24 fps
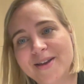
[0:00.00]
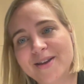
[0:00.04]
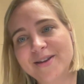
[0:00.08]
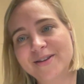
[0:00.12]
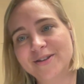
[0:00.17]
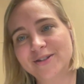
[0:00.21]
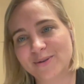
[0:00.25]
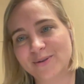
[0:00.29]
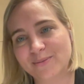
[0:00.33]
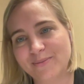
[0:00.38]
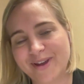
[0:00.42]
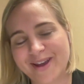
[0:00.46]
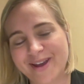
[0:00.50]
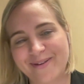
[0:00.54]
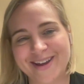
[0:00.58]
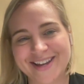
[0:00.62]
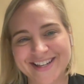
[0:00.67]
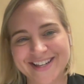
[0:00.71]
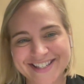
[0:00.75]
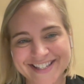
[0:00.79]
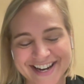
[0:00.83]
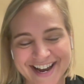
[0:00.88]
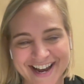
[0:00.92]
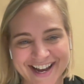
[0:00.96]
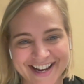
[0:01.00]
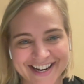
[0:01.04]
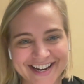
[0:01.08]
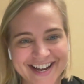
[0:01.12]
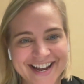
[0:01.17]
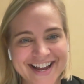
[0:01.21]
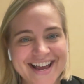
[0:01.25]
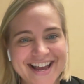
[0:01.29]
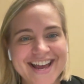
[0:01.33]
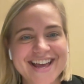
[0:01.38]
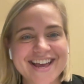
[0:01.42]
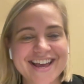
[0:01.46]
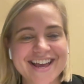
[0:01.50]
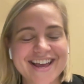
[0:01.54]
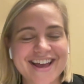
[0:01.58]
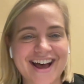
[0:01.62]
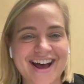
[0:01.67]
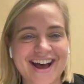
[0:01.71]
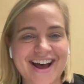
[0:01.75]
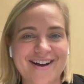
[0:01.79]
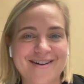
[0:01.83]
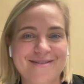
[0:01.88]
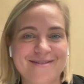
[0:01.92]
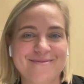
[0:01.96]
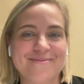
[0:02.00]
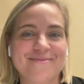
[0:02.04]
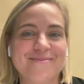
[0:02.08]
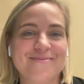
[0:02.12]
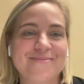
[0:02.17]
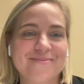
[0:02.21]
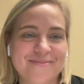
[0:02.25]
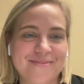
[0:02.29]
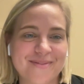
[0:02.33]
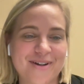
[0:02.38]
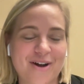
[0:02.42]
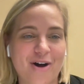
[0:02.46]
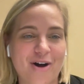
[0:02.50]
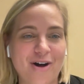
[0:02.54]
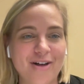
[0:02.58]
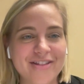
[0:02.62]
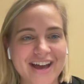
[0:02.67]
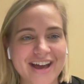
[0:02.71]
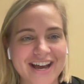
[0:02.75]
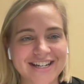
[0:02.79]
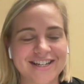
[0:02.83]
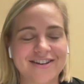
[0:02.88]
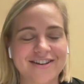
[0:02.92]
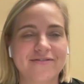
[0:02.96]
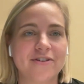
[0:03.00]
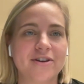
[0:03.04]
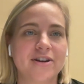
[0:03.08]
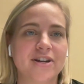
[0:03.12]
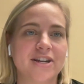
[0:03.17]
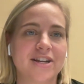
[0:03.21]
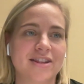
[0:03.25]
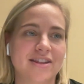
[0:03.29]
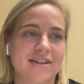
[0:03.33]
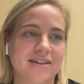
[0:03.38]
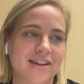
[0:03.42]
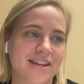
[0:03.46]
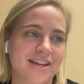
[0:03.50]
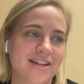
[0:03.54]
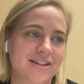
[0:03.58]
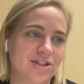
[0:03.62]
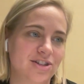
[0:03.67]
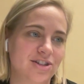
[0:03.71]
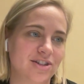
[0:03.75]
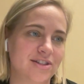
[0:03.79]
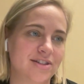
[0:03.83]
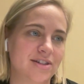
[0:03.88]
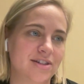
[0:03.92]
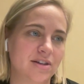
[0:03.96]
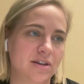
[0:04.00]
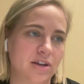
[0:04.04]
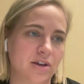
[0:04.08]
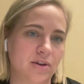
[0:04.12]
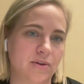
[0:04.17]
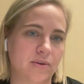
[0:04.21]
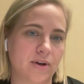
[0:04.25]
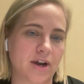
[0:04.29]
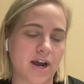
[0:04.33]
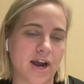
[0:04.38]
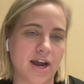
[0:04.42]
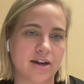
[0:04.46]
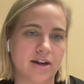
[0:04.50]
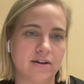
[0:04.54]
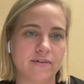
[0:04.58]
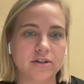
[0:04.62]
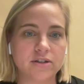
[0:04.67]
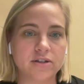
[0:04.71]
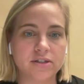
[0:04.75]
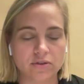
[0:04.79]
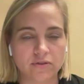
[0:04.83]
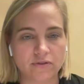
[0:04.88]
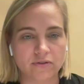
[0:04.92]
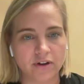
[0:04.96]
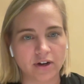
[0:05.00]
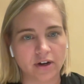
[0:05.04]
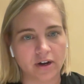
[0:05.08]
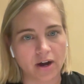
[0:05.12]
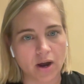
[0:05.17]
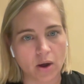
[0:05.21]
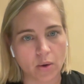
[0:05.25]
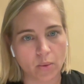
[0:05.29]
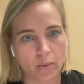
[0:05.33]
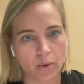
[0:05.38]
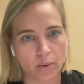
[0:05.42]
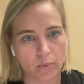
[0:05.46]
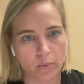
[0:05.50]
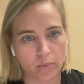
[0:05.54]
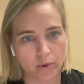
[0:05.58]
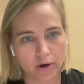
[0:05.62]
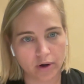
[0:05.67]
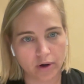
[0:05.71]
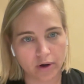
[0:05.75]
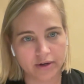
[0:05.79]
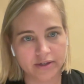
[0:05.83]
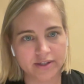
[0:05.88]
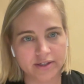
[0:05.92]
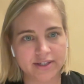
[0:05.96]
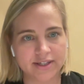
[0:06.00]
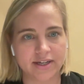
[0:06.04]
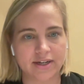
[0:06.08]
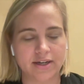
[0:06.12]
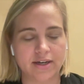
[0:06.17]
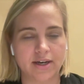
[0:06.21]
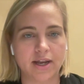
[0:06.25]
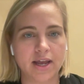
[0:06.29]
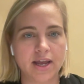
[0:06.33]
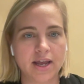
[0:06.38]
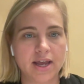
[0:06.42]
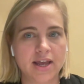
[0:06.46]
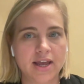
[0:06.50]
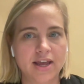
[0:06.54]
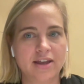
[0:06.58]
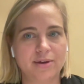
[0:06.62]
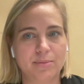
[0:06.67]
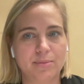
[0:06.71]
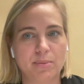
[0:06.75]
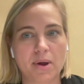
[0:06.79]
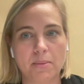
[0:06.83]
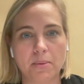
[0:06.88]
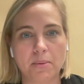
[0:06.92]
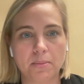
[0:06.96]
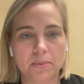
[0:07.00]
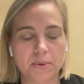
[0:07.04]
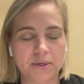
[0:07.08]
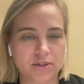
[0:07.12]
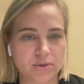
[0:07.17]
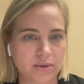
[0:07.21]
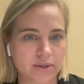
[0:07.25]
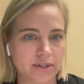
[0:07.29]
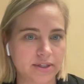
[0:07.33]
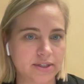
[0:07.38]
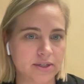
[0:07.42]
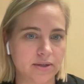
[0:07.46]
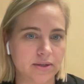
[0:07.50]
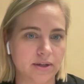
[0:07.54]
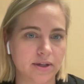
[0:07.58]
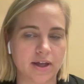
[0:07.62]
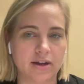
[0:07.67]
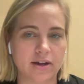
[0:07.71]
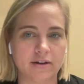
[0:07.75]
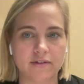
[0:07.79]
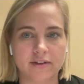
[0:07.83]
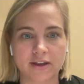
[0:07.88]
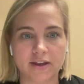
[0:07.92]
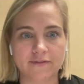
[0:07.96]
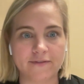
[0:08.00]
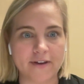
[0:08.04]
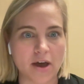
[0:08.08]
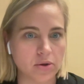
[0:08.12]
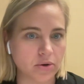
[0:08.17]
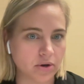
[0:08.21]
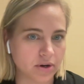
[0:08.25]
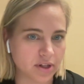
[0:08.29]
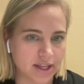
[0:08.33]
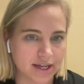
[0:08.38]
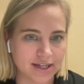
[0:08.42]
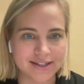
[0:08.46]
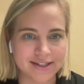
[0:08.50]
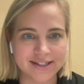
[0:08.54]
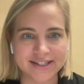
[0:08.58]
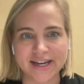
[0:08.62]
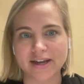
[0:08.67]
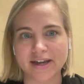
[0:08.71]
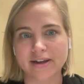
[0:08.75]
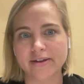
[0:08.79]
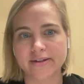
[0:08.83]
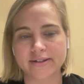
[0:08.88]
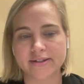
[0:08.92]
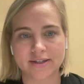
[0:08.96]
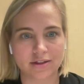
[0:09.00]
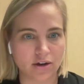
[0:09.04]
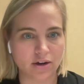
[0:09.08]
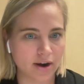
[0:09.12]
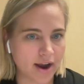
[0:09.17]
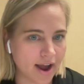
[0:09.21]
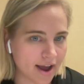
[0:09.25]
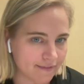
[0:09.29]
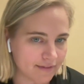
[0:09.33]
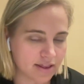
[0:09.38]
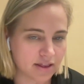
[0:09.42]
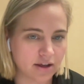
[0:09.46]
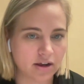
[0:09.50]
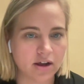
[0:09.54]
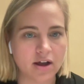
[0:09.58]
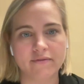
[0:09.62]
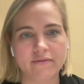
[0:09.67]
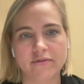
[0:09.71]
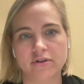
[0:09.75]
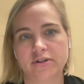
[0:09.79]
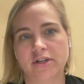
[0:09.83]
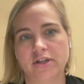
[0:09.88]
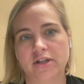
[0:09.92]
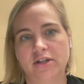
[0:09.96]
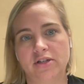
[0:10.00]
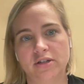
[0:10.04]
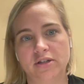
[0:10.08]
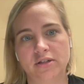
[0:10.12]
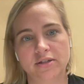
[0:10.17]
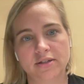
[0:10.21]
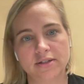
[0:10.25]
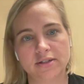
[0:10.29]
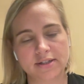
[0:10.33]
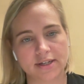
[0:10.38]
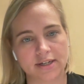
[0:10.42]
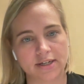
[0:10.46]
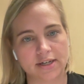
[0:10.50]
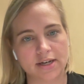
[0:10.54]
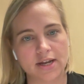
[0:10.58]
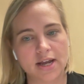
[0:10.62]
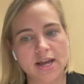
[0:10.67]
So maybe it's not all that different. And it's just you kind of are still figuring out what works. And you're probably doing still a lot of like founder led sales and they're having the conversations. Then